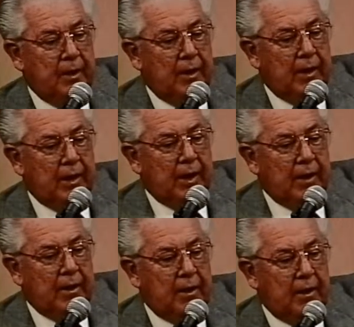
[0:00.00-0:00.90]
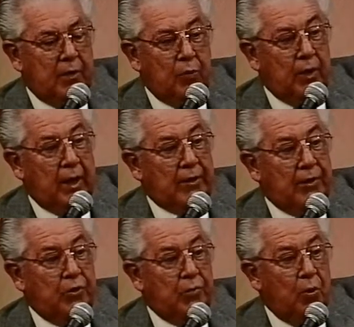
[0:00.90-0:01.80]
and uh, would like to
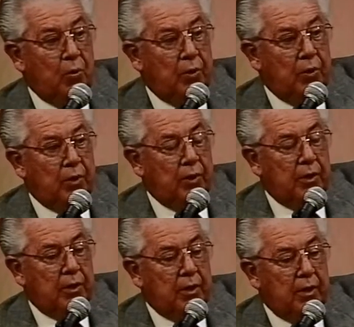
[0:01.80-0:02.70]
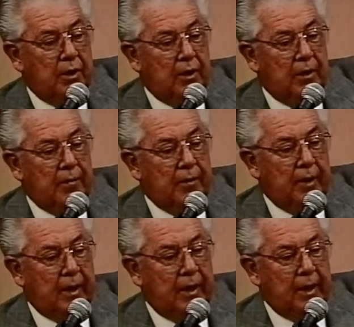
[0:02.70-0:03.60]
do more. Uh,
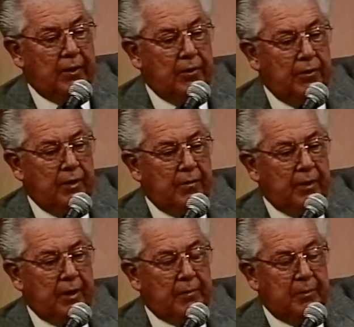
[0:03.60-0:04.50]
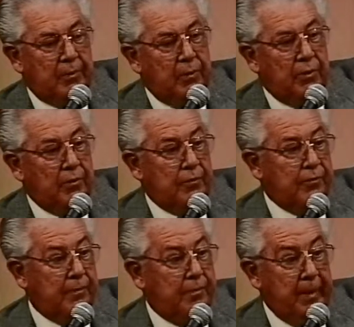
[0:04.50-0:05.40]
I, like you, I'm not a proponent
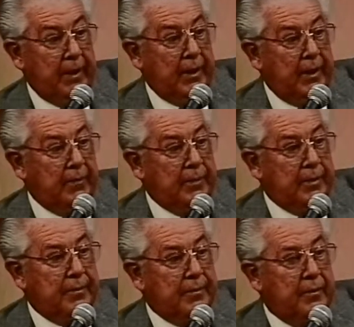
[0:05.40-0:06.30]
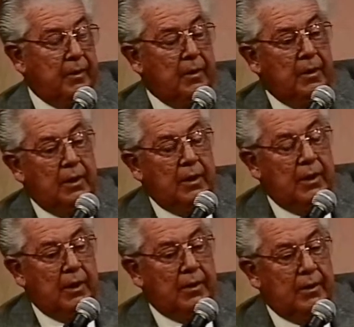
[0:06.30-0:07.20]
of big government,
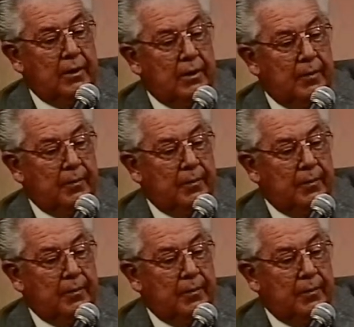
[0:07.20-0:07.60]
and the,